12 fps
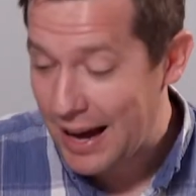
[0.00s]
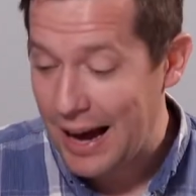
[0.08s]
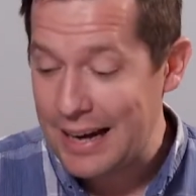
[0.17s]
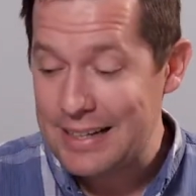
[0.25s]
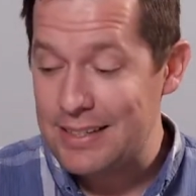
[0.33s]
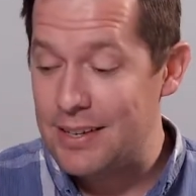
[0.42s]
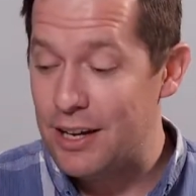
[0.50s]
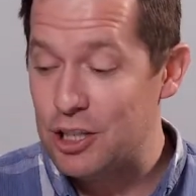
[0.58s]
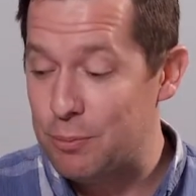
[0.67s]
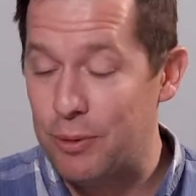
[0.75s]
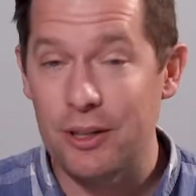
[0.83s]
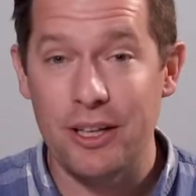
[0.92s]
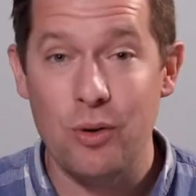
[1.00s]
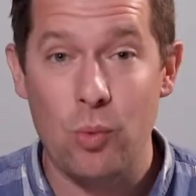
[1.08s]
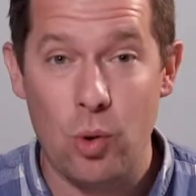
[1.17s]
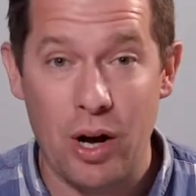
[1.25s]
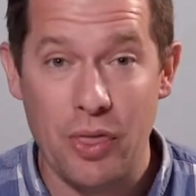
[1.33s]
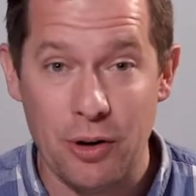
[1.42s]
I desperately
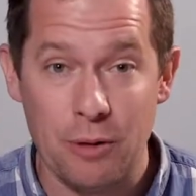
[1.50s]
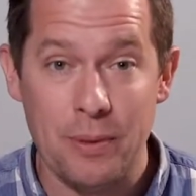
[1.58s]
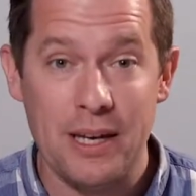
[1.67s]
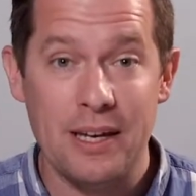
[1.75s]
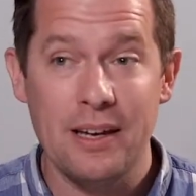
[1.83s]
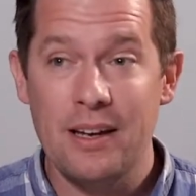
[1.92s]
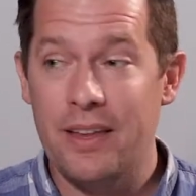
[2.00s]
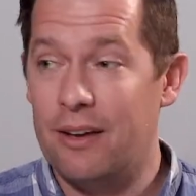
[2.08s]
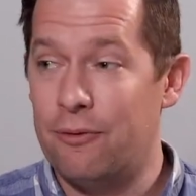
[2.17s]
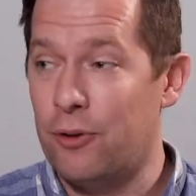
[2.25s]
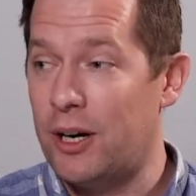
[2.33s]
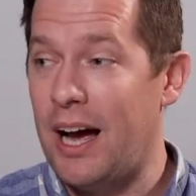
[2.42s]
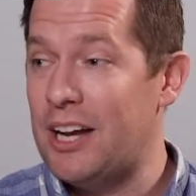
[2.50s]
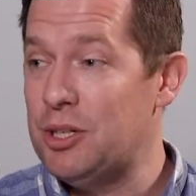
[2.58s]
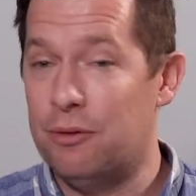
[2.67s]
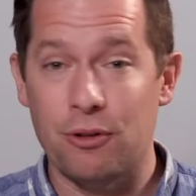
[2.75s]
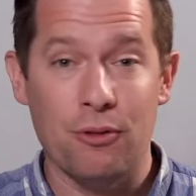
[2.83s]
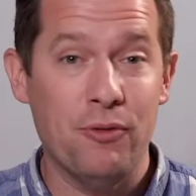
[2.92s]
want there to be, for God
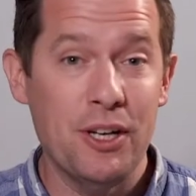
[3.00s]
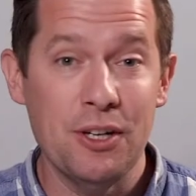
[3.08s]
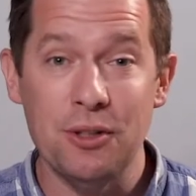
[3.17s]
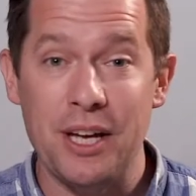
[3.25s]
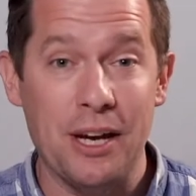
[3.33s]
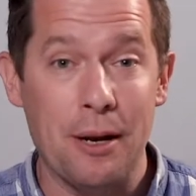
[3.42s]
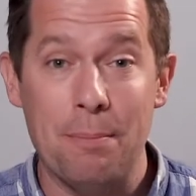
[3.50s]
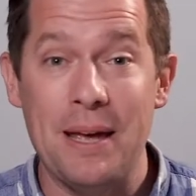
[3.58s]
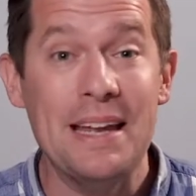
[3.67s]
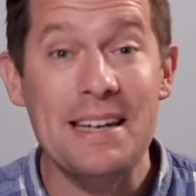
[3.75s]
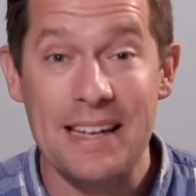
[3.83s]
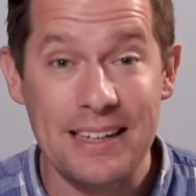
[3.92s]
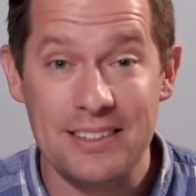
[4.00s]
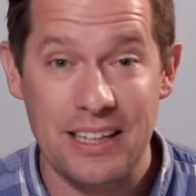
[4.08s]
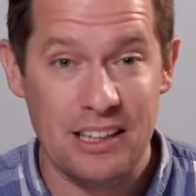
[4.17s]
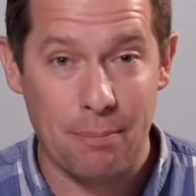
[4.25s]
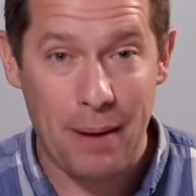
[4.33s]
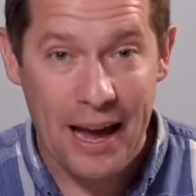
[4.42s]
to have revealed an appendix
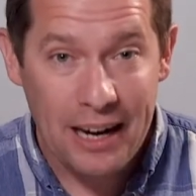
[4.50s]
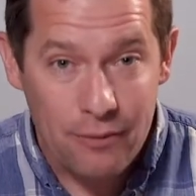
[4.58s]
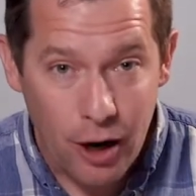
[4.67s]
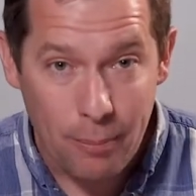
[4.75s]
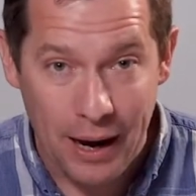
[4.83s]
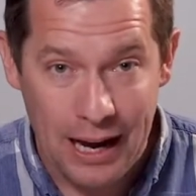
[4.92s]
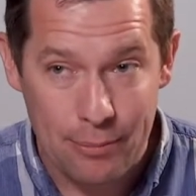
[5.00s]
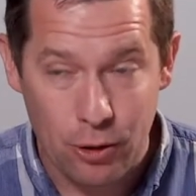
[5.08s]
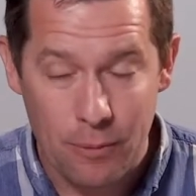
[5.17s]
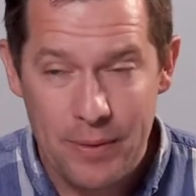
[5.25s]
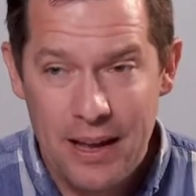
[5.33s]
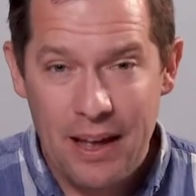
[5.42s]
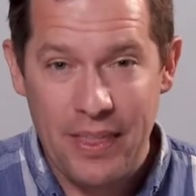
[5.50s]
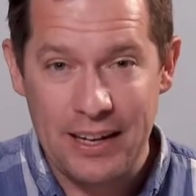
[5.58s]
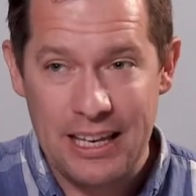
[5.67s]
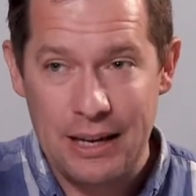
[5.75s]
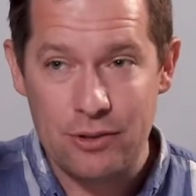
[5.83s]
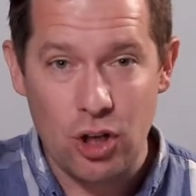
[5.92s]
in the back of our Bible
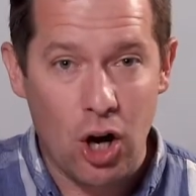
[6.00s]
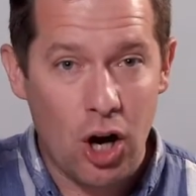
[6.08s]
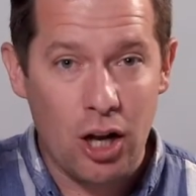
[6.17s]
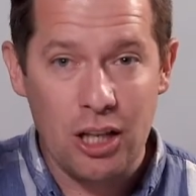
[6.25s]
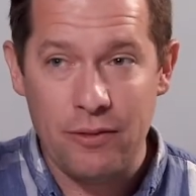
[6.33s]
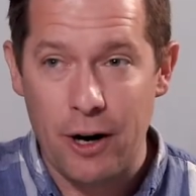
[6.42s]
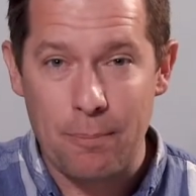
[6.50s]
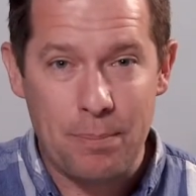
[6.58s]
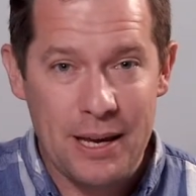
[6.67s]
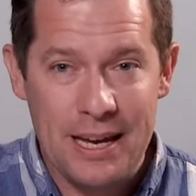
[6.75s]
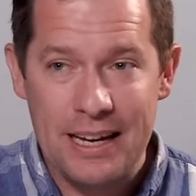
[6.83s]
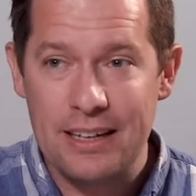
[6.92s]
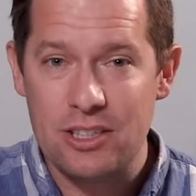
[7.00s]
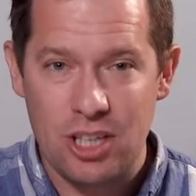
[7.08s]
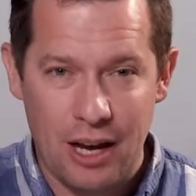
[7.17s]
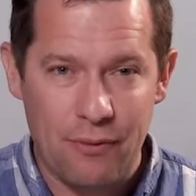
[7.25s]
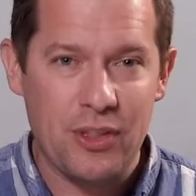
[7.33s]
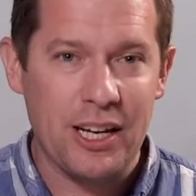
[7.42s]
that gives all of our big,
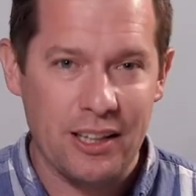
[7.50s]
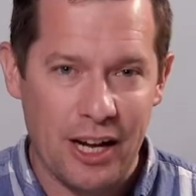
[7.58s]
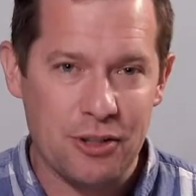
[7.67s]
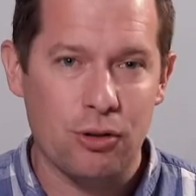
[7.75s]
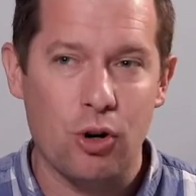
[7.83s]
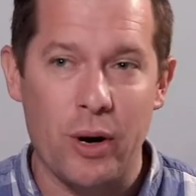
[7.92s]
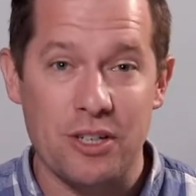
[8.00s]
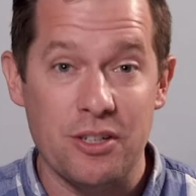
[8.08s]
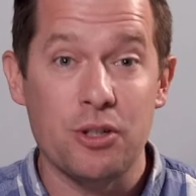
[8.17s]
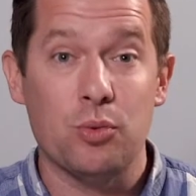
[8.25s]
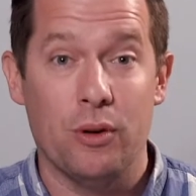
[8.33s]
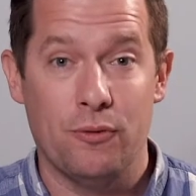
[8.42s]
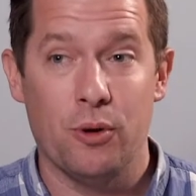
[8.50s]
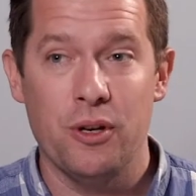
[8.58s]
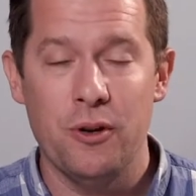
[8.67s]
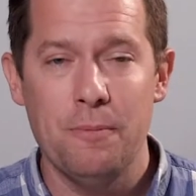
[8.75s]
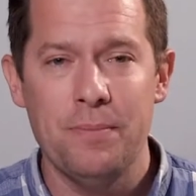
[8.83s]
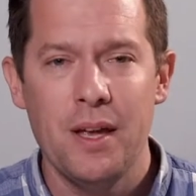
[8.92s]
tough theological questions. Here's one for
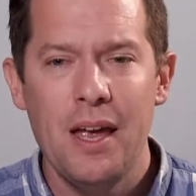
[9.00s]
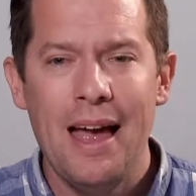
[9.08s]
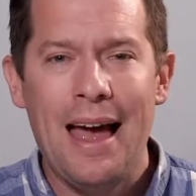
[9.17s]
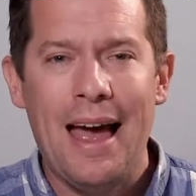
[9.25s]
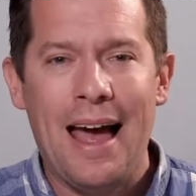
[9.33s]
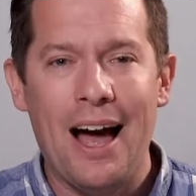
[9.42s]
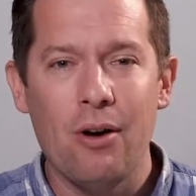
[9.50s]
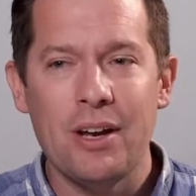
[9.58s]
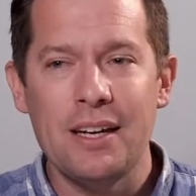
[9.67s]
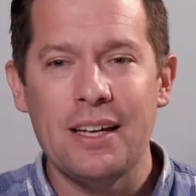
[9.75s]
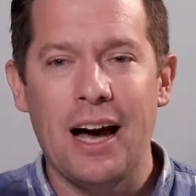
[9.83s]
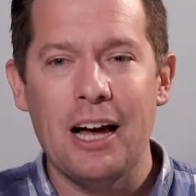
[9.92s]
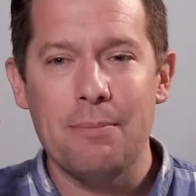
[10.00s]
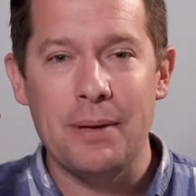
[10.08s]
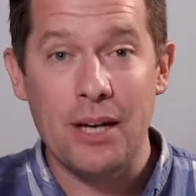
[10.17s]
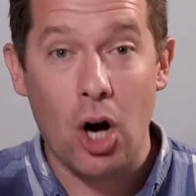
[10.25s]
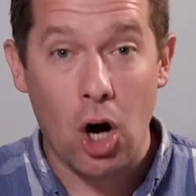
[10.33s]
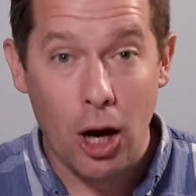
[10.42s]
you. How can God
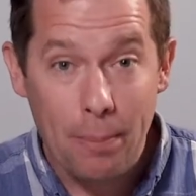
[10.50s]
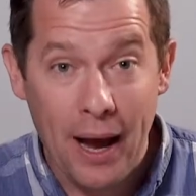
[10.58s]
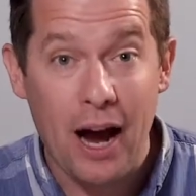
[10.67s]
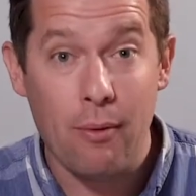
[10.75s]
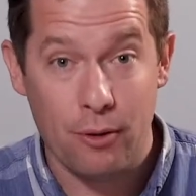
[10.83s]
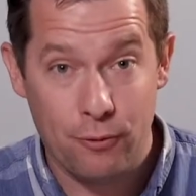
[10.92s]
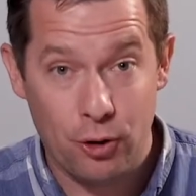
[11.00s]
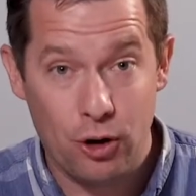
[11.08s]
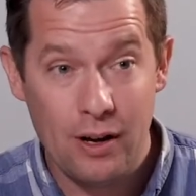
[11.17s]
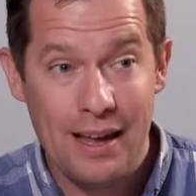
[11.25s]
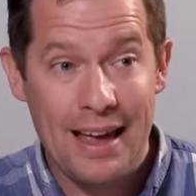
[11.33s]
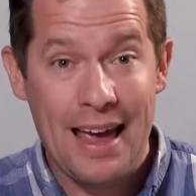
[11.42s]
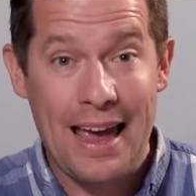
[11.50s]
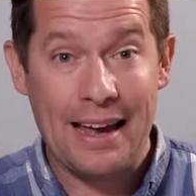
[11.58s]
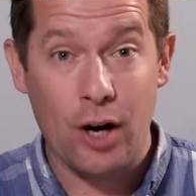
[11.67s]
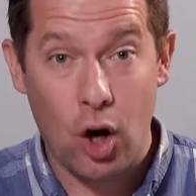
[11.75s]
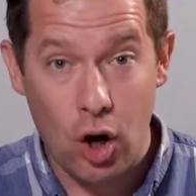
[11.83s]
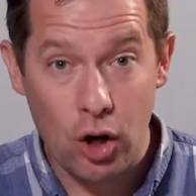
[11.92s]
be all-powerful
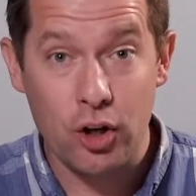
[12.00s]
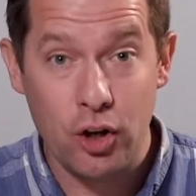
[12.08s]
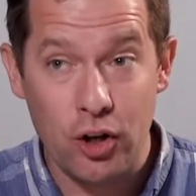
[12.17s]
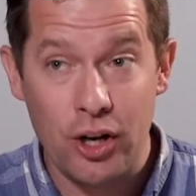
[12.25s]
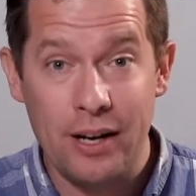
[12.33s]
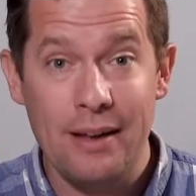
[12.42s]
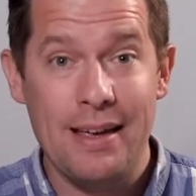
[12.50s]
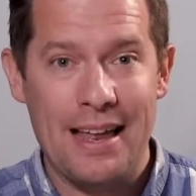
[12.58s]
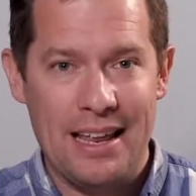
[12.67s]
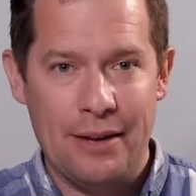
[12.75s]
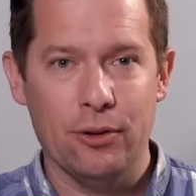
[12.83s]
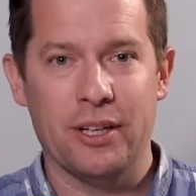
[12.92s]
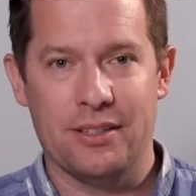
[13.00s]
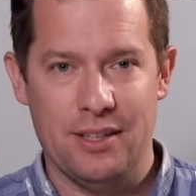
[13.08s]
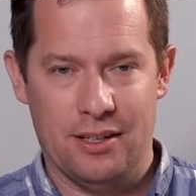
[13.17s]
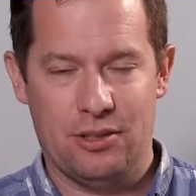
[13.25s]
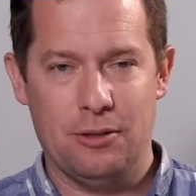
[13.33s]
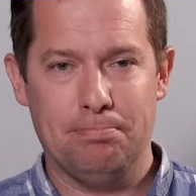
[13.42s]
and all good and evil
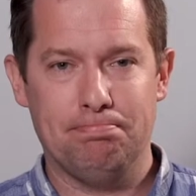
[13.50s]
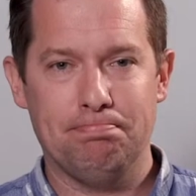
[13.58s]
exist?